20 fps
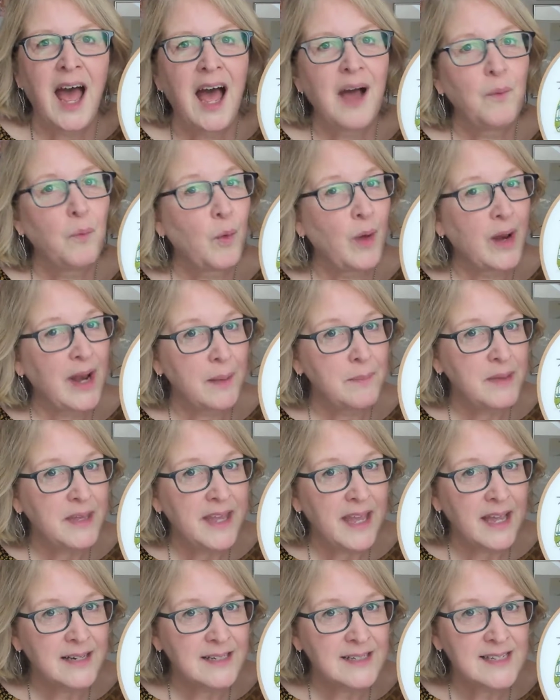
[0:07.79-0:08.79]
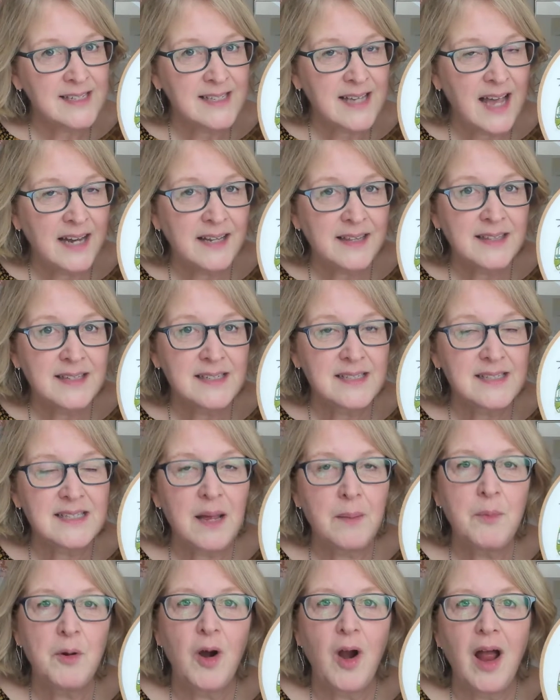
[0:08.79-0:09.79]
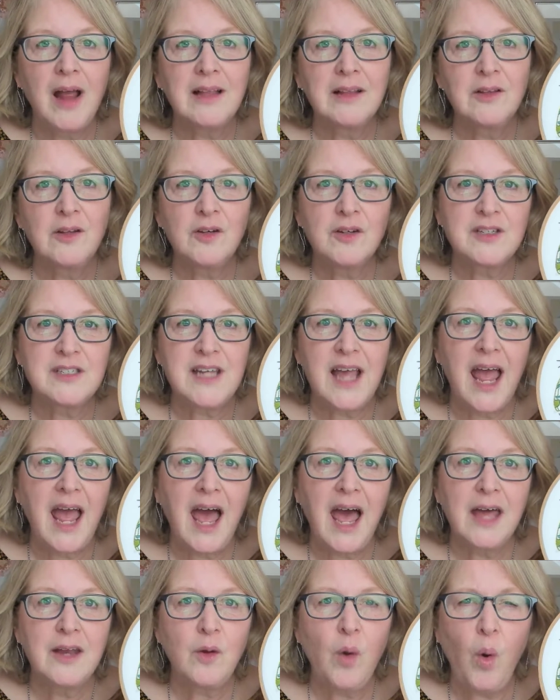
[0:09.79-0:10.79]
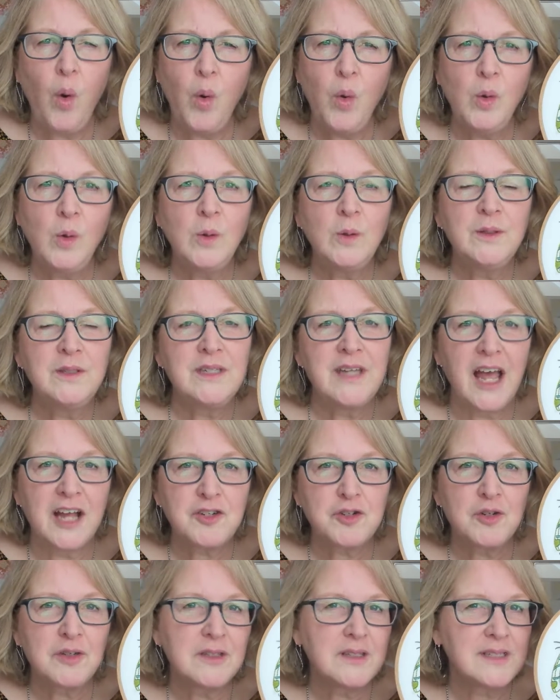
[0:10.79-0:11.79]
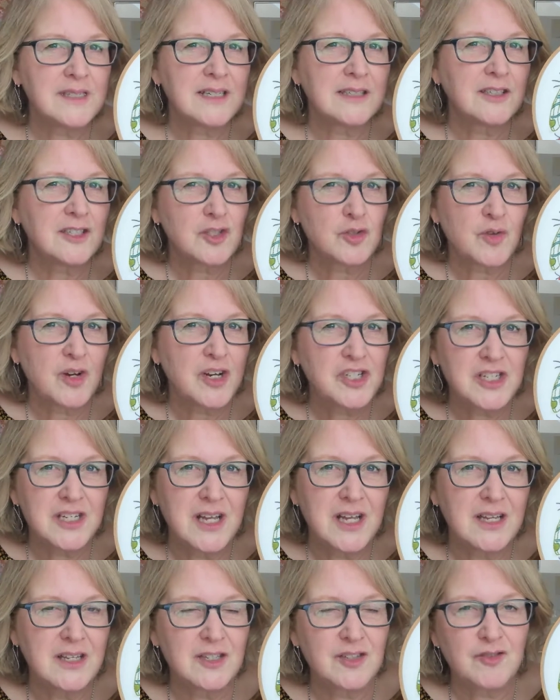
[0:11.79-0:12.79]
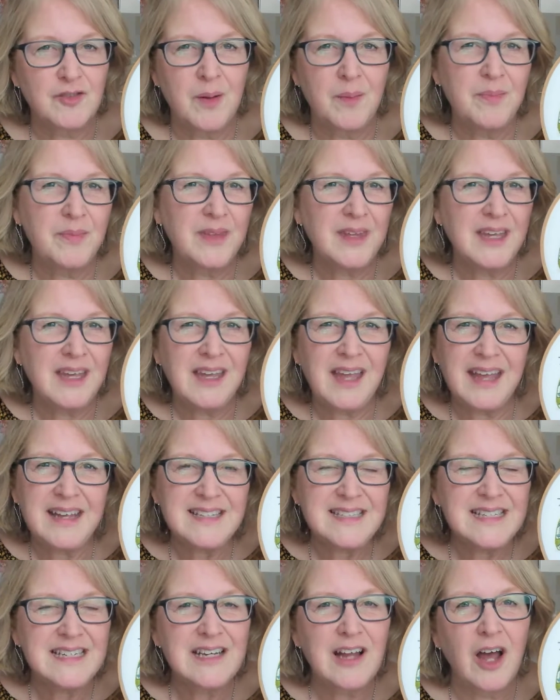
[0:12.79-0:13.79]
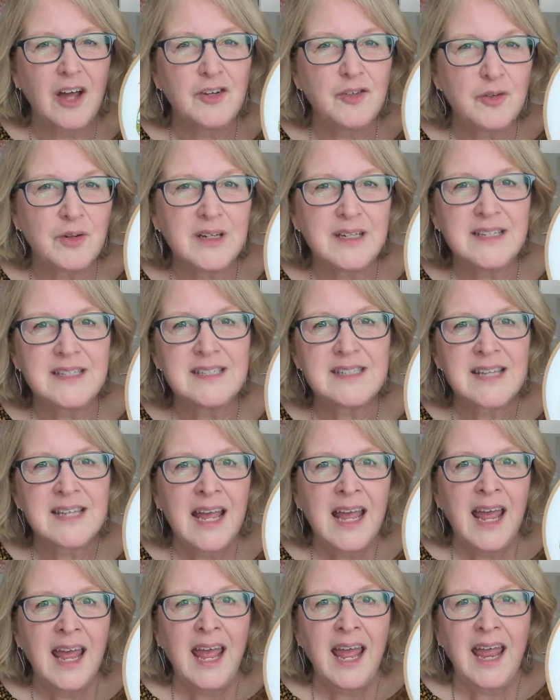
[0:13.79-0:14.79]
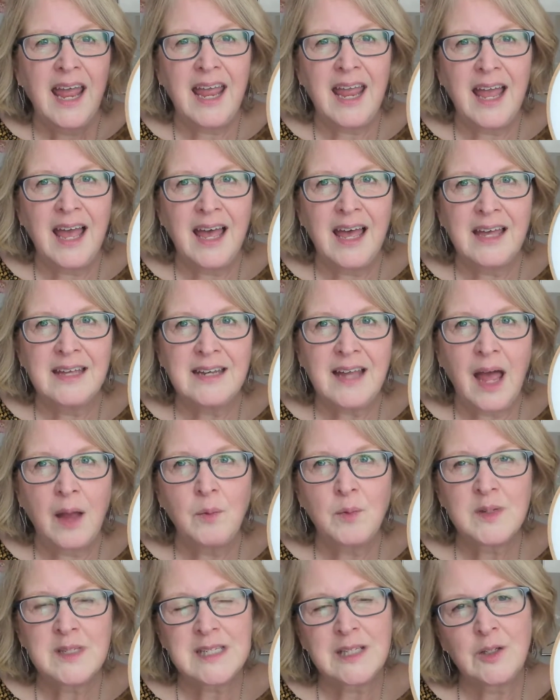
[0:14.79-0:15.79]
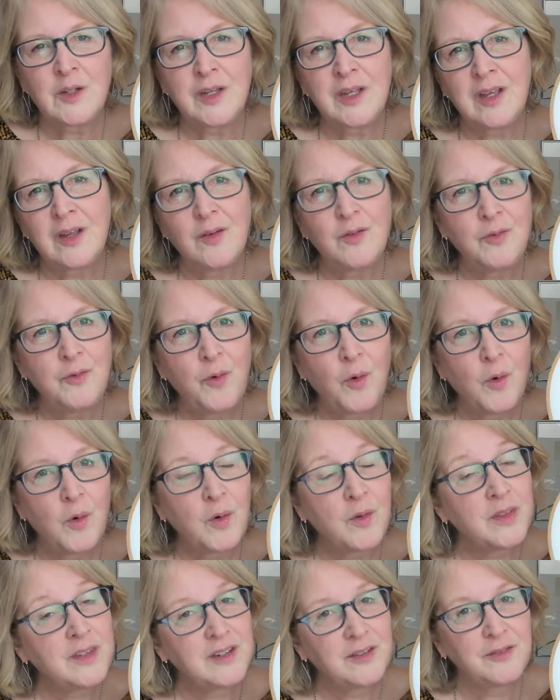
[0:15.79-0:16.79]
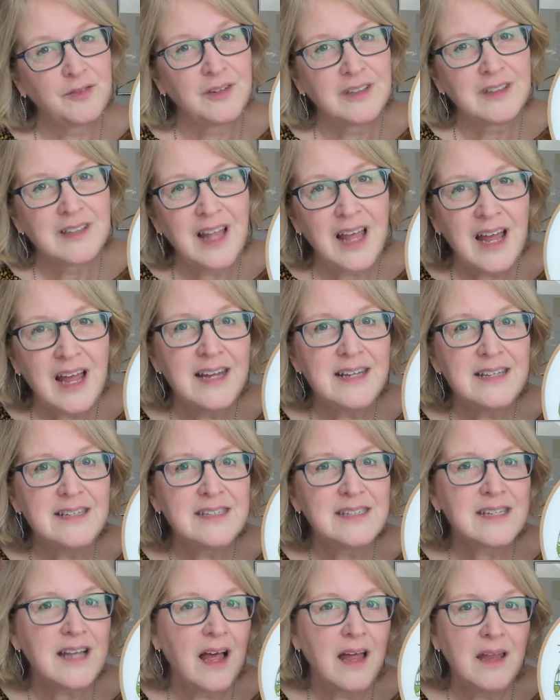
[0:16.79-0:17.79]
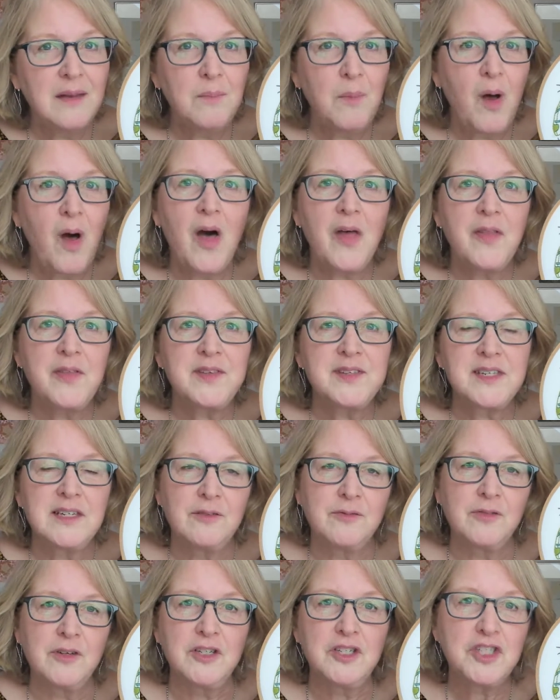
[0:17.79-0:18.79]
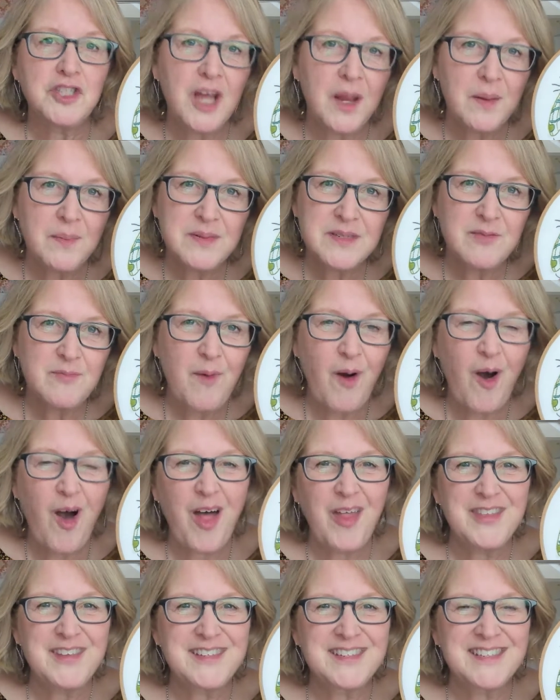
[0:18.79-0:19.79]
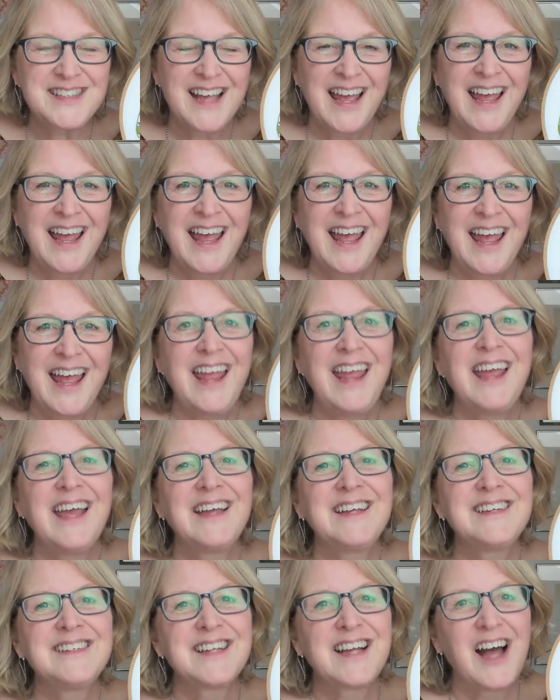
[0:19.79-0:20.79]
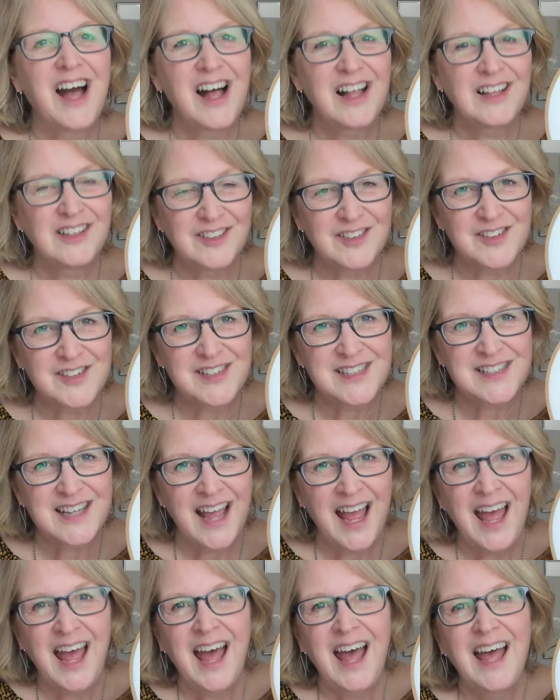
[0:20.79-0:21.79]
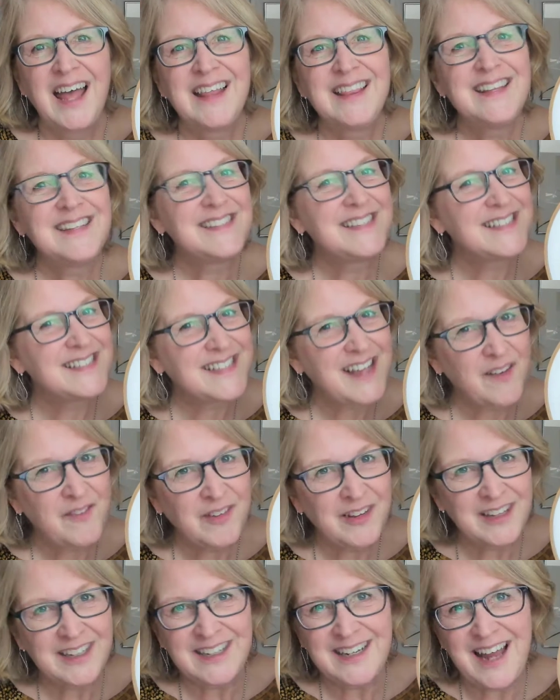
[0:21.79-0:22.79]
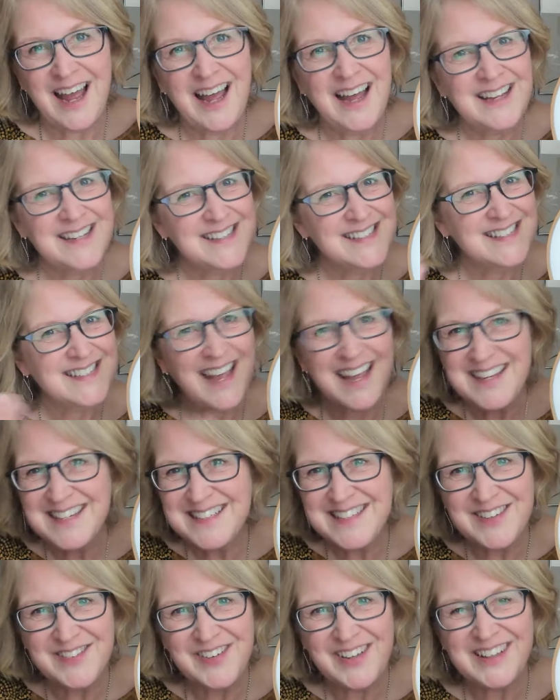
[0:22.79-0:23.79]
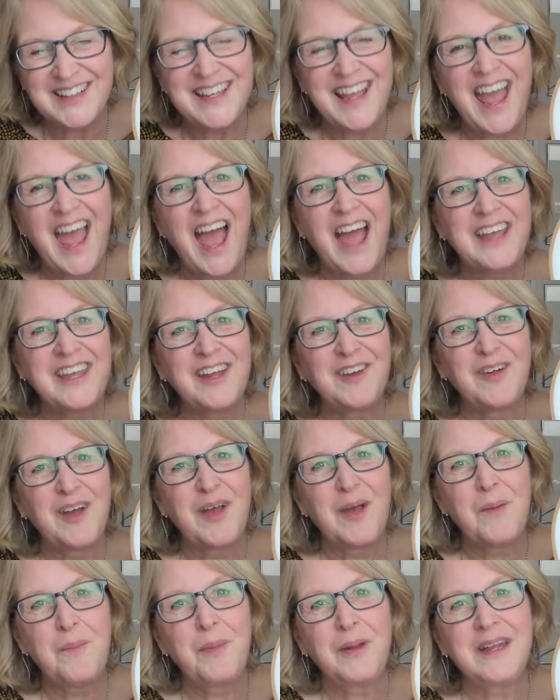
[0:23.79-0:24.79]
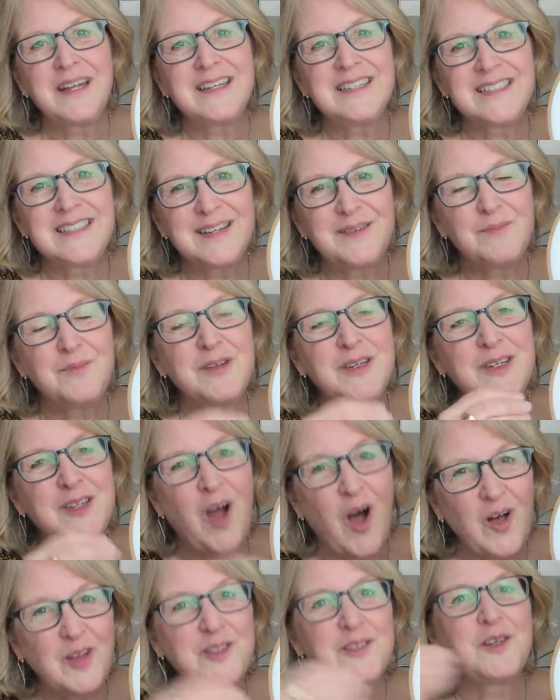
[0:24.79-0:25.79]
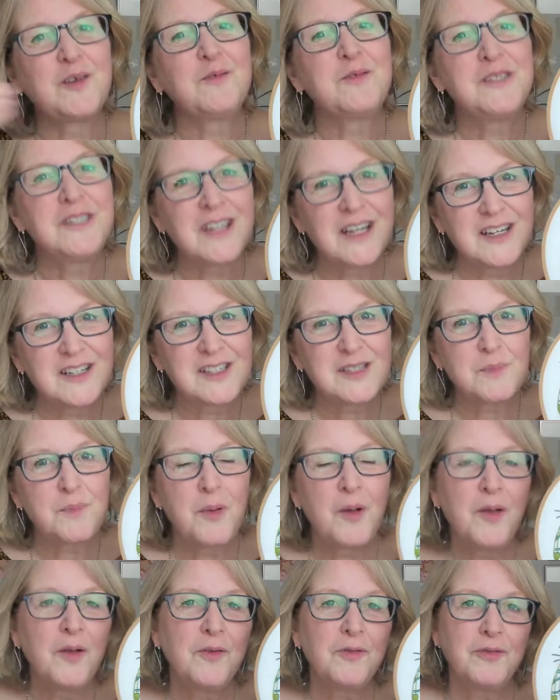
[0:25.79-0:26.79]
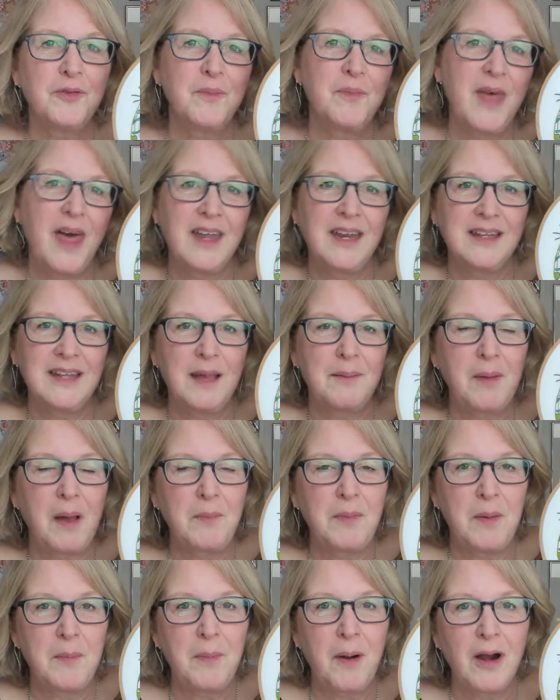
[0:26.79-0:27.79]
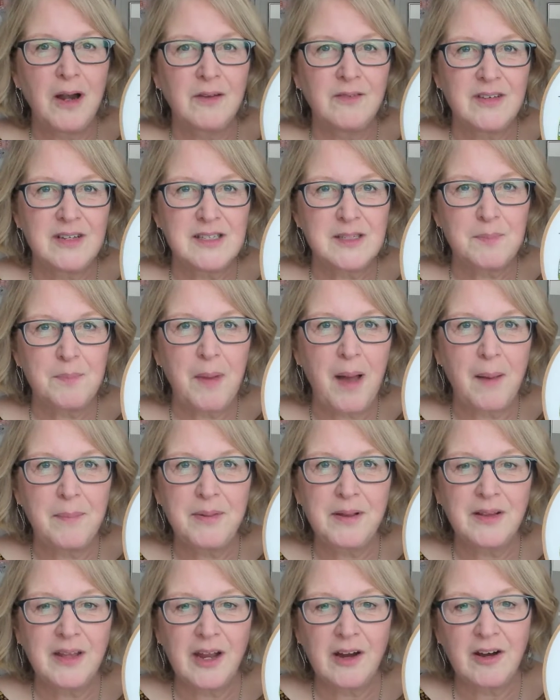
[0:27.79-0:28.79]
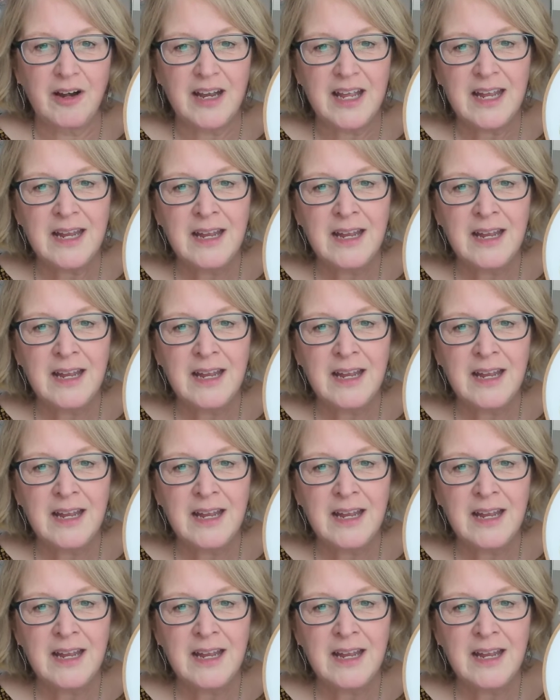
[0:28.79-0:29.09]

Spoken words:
When I began to design it this summer, I looked at old naturalist illustrations from the 1800s, and I was looking for the different lines on moths, the different shapes of moths, and colors. This is definitely not scientifically accurate, but it also does pull from that, and that might be part of its popularity.